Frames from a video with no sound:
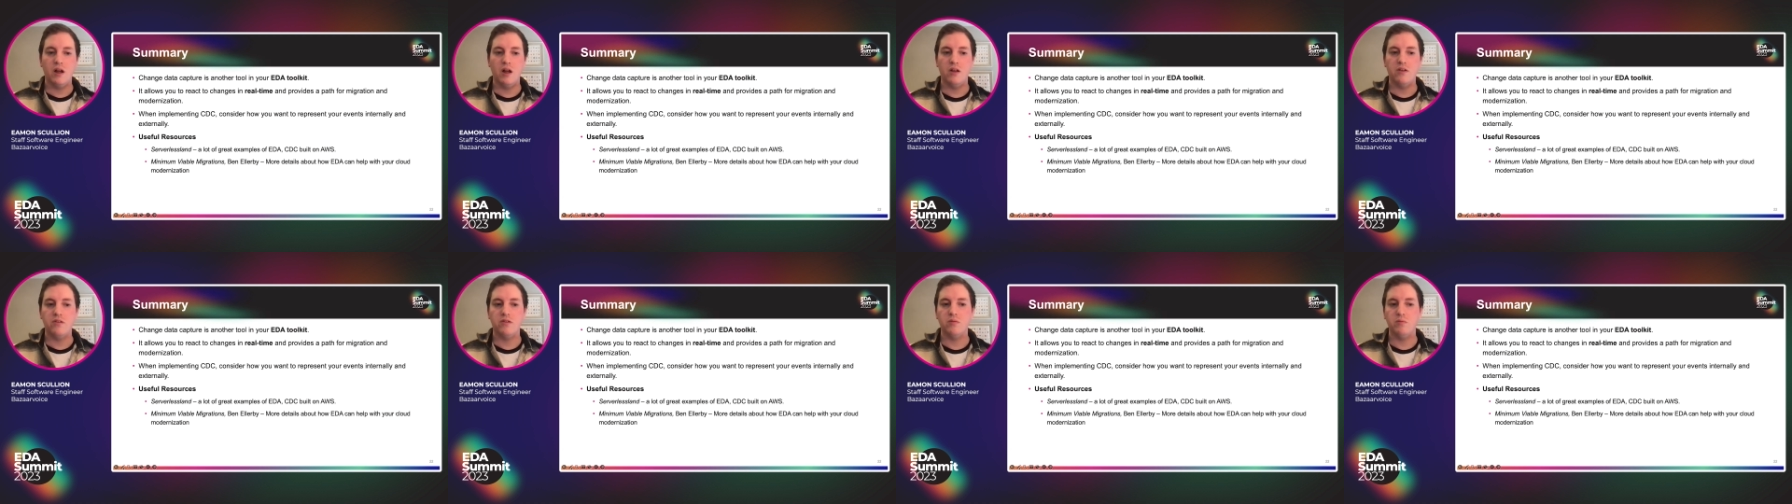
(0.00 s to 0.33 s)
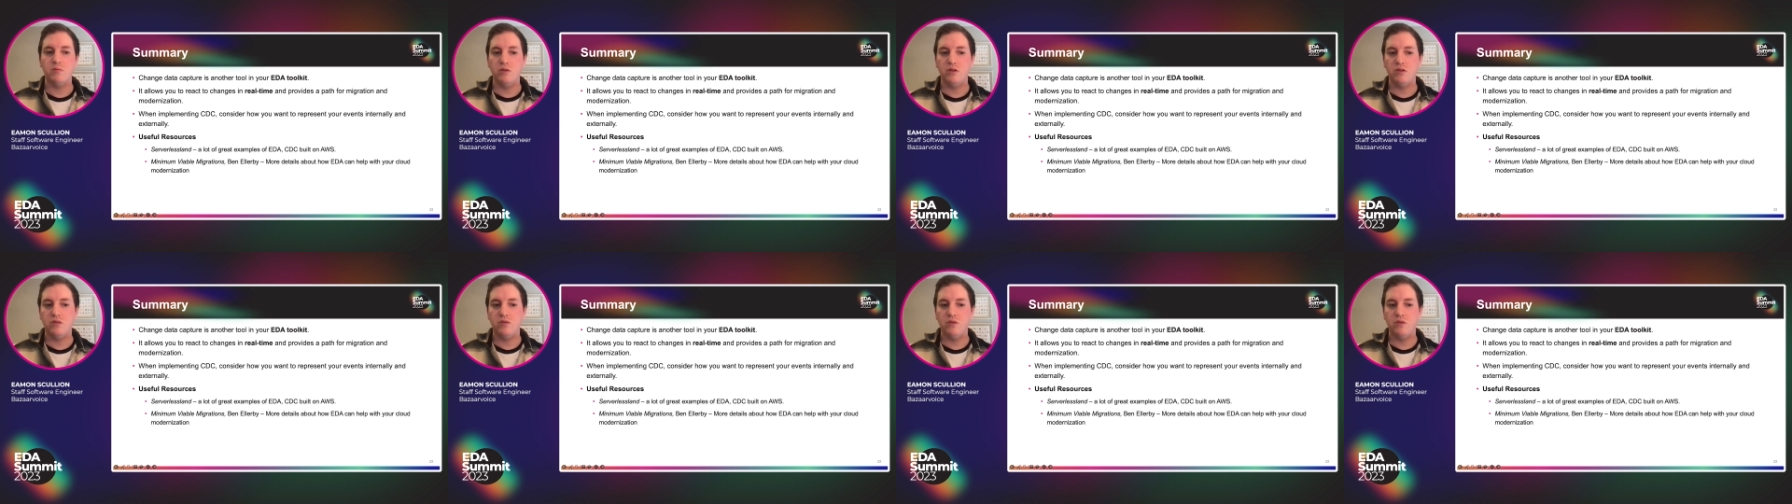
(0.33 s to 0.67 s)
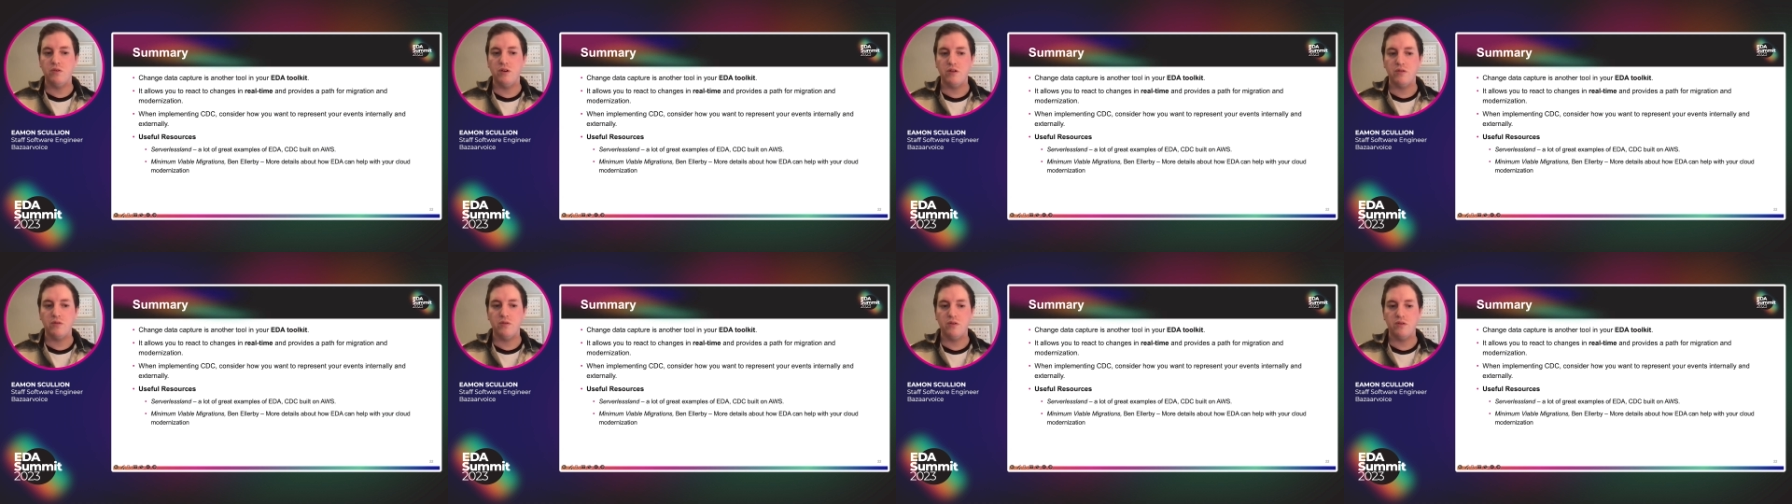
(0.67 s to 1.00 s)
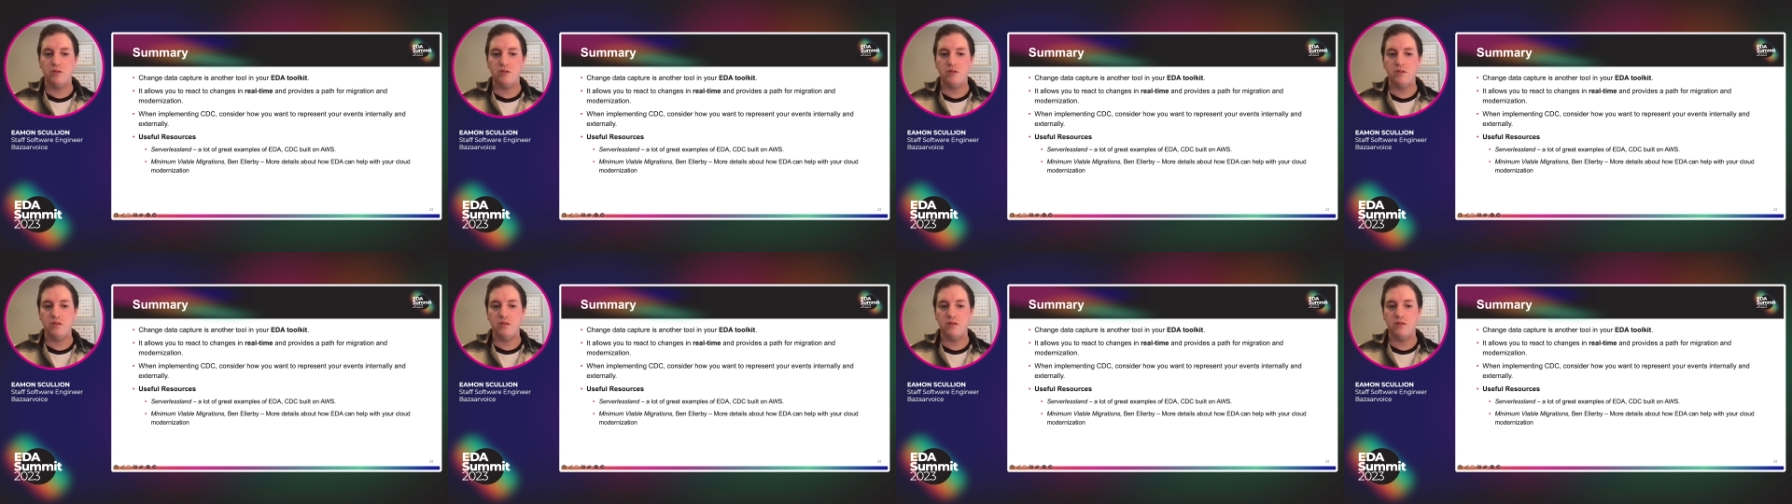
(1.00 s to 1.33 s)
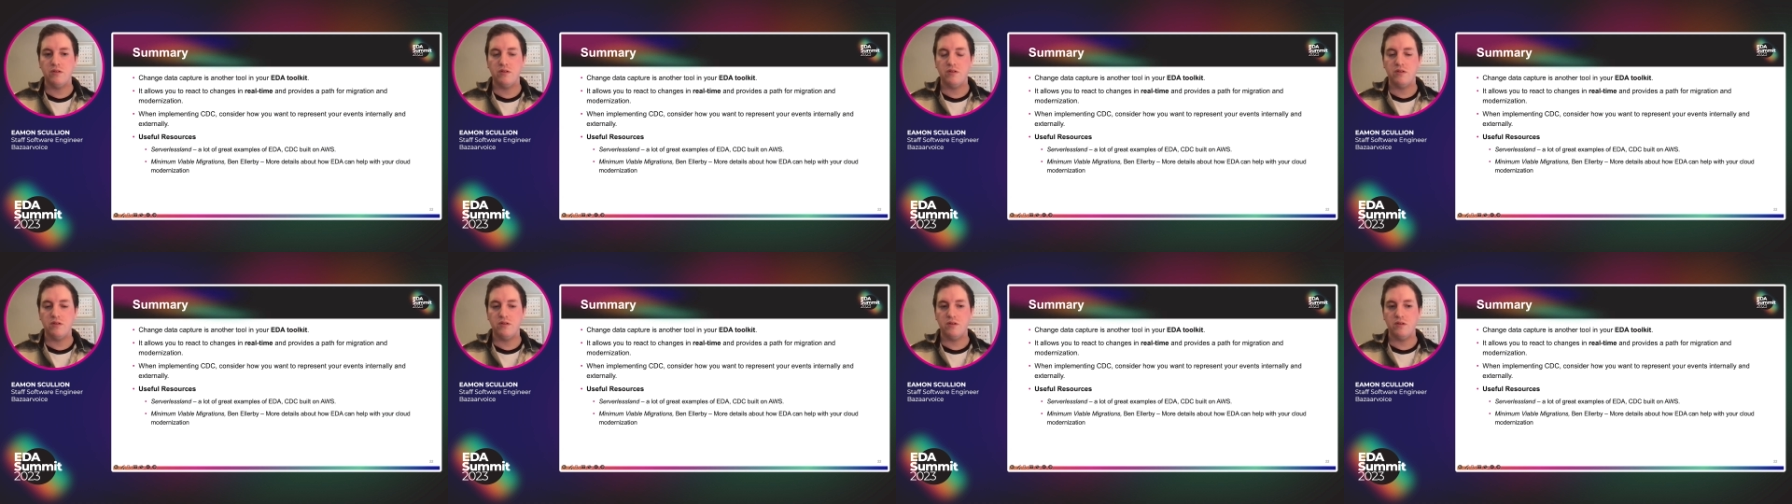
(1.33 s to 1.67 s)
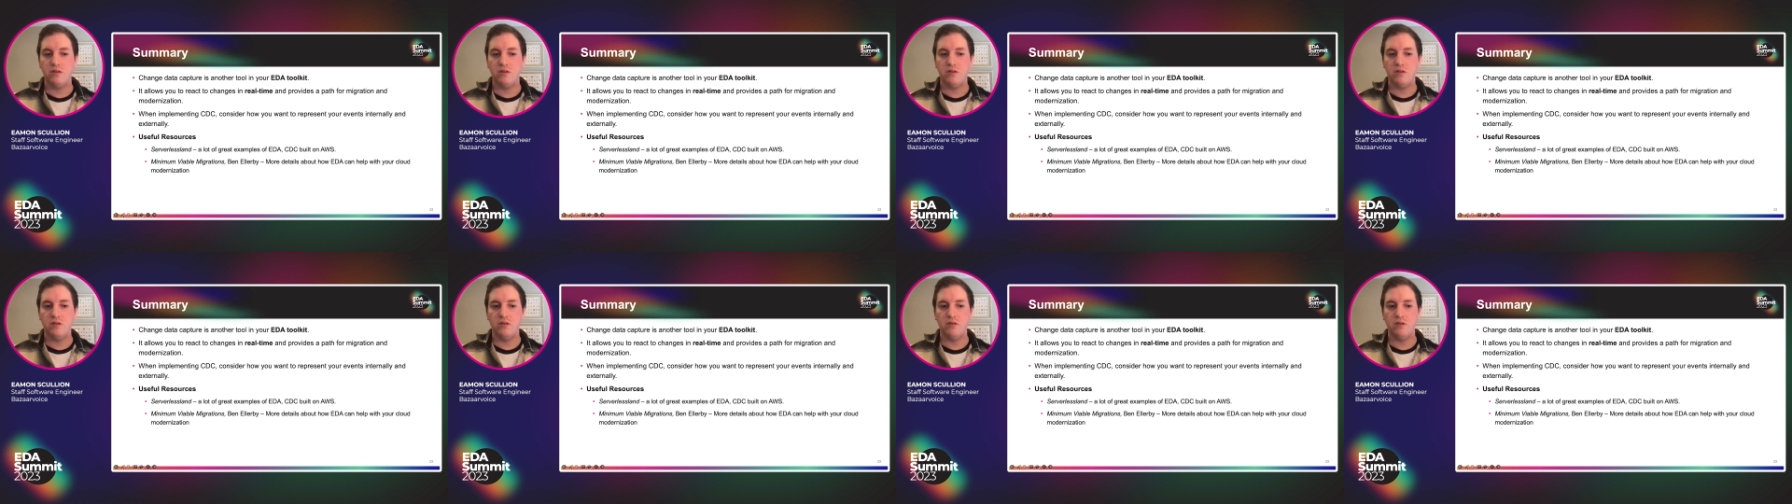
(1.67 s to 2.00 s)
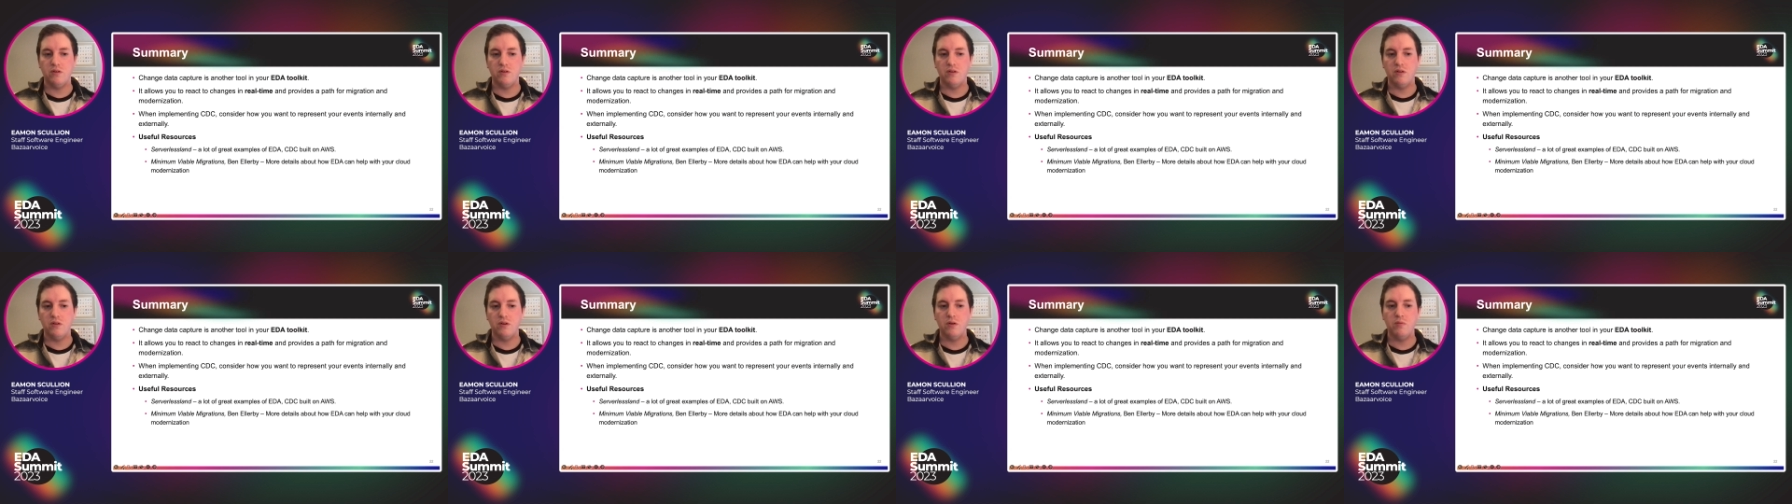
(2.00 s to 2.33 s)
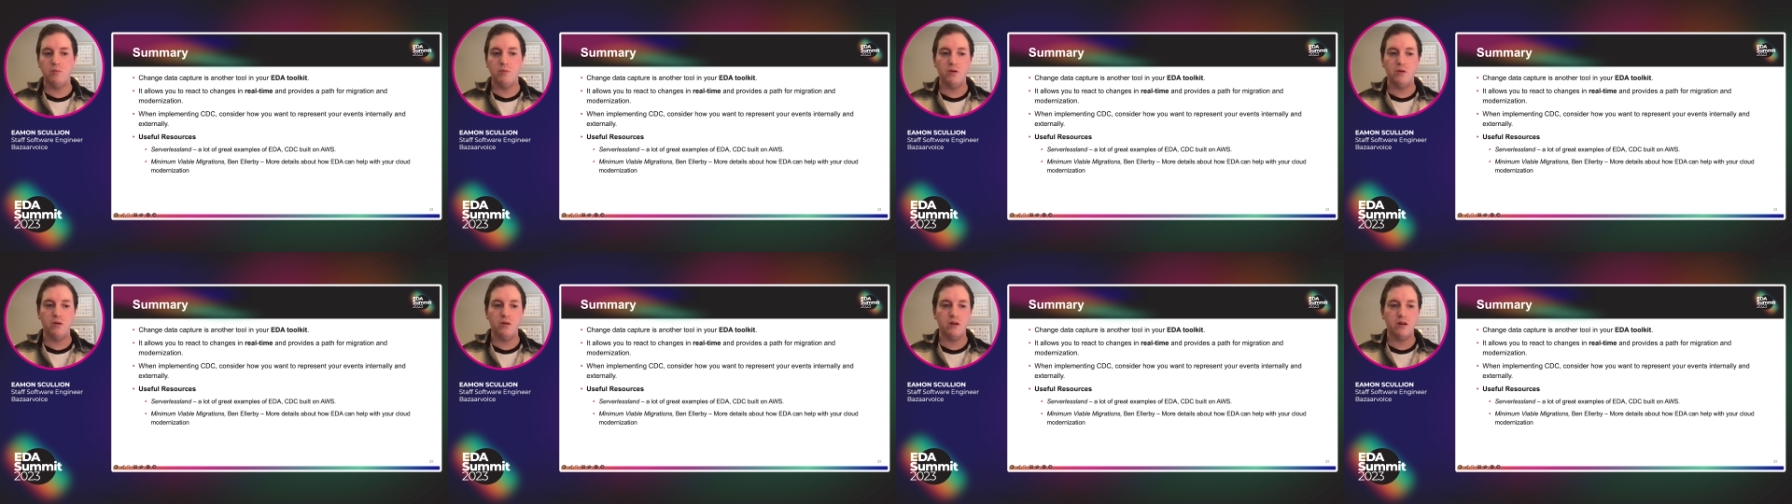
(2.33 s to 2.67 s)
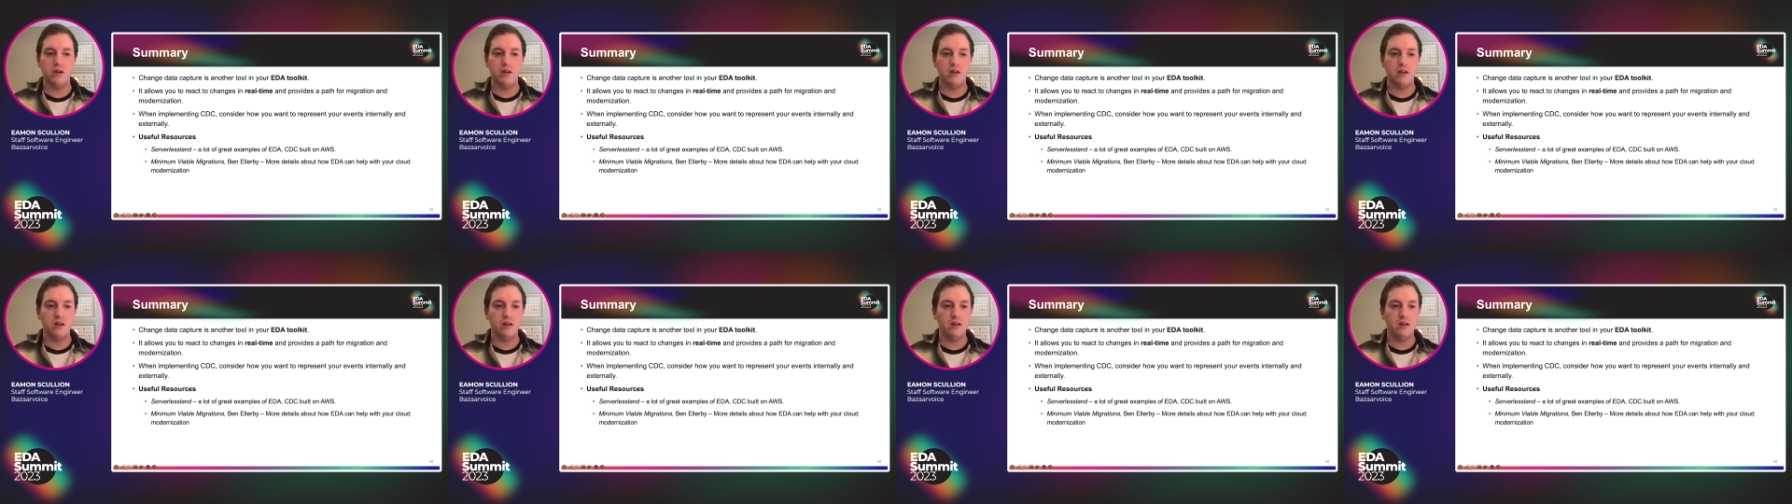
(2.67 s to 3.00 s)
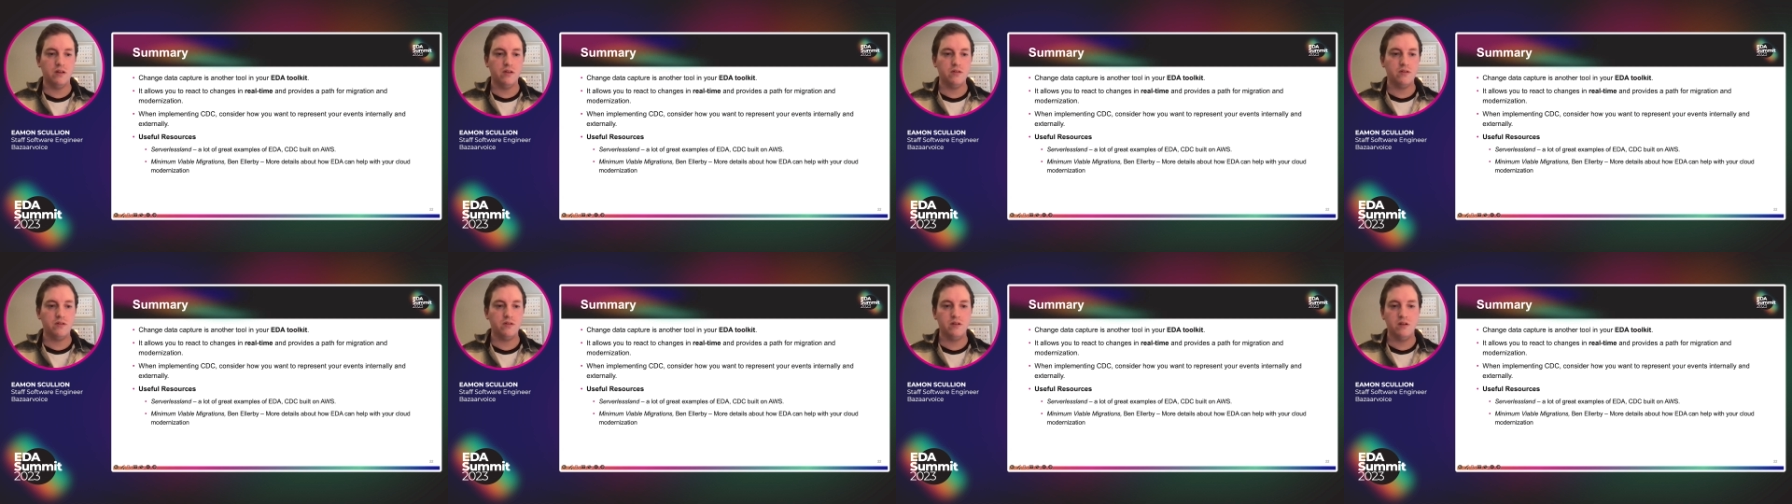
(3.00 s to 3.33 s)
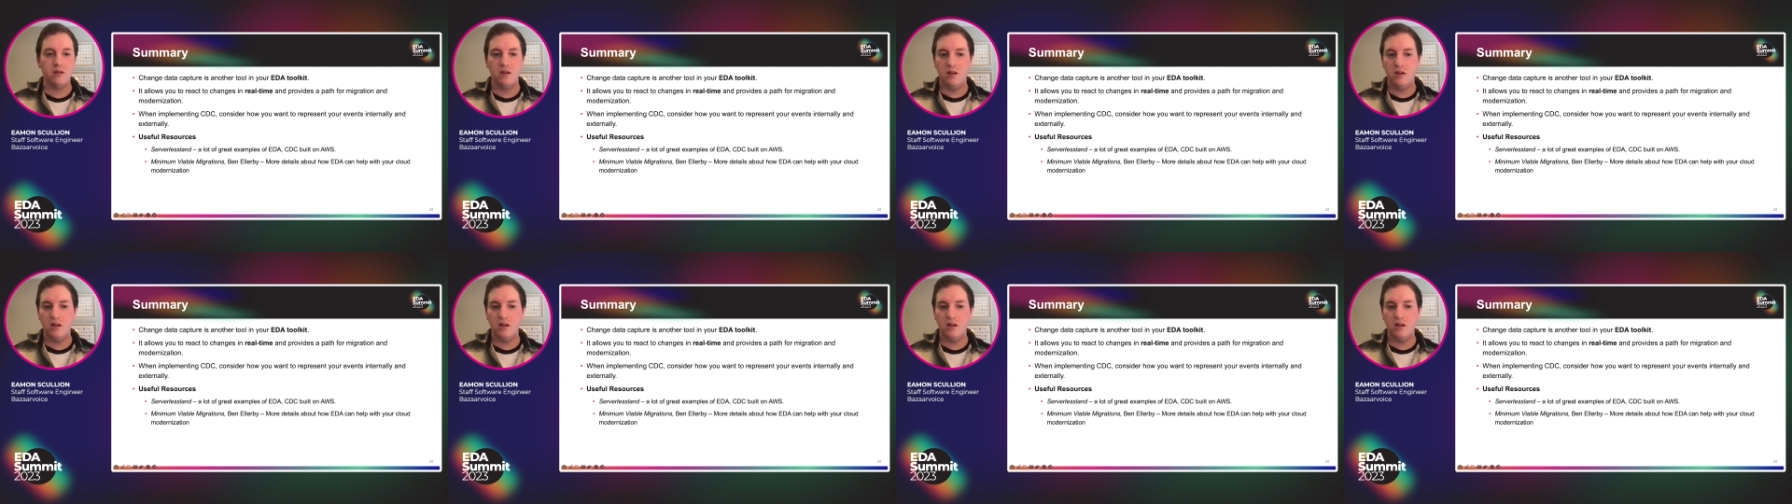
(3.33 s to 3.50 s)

And some useful resources to learn more is